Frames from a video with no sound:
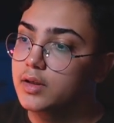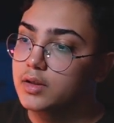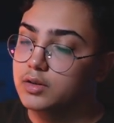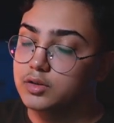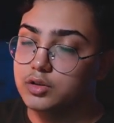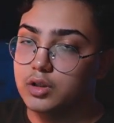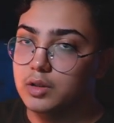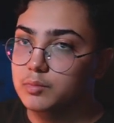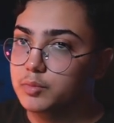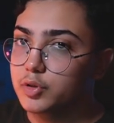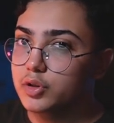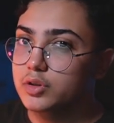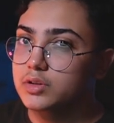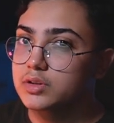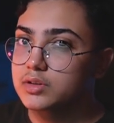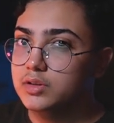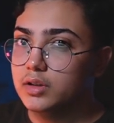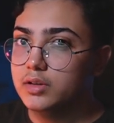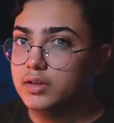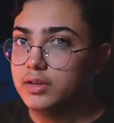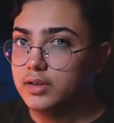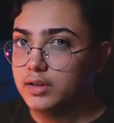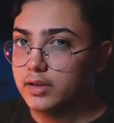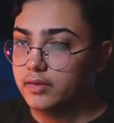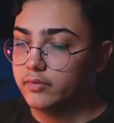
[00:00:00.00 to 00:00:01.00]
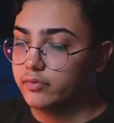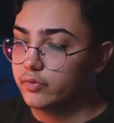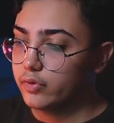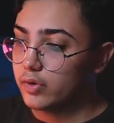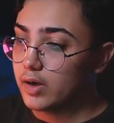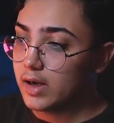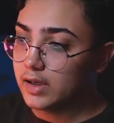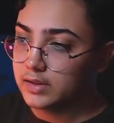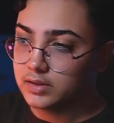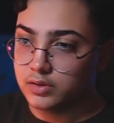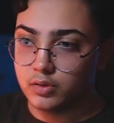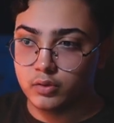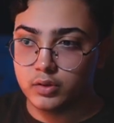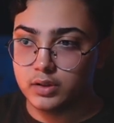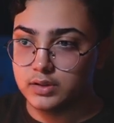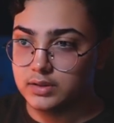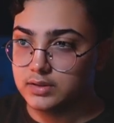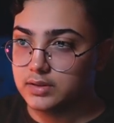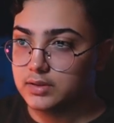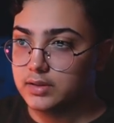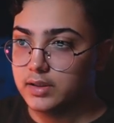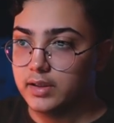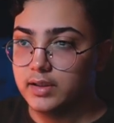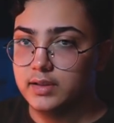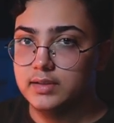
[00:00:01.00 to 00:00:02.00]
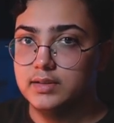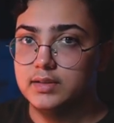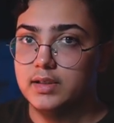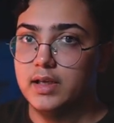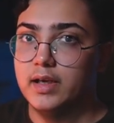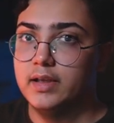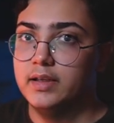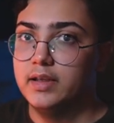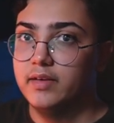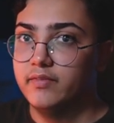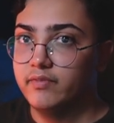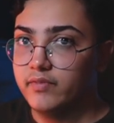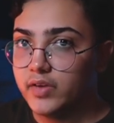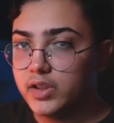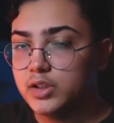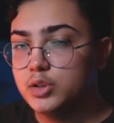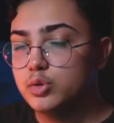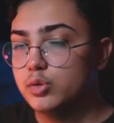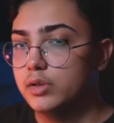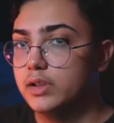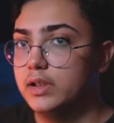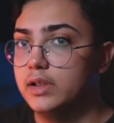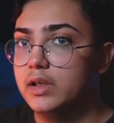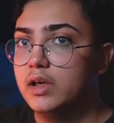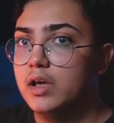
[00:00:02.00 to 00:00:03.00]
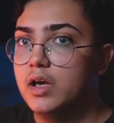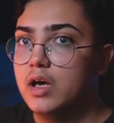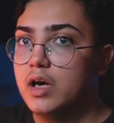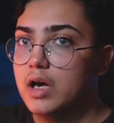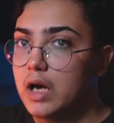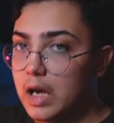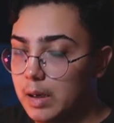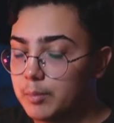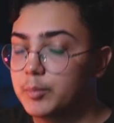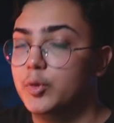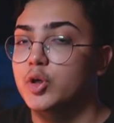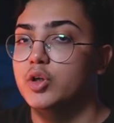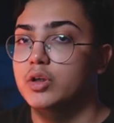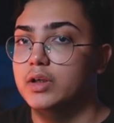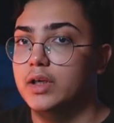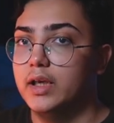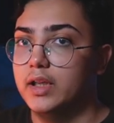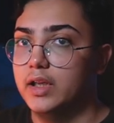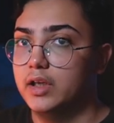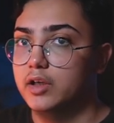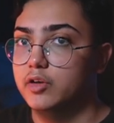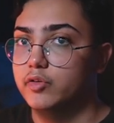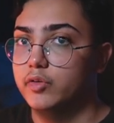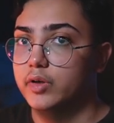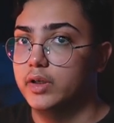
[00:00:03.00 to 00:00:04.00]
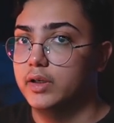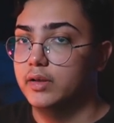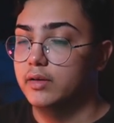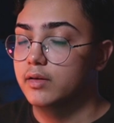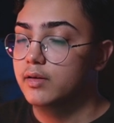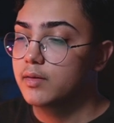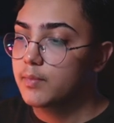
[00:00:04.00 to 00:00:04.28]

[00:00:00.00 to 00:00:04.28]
So I'm going to study it for as long as it takes, and eventually I'm going to get it green.